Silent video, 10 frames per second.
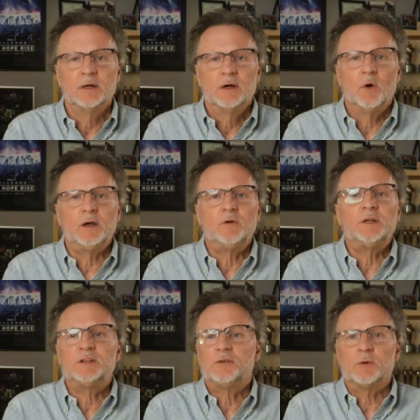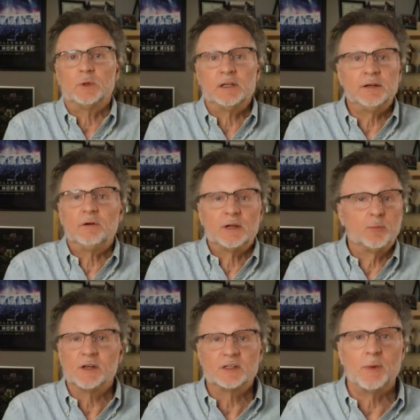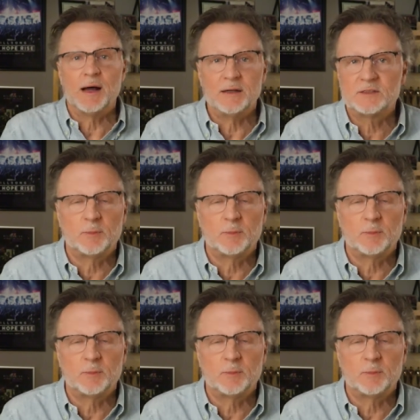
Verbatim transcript: What could we do that would literally bring smiles to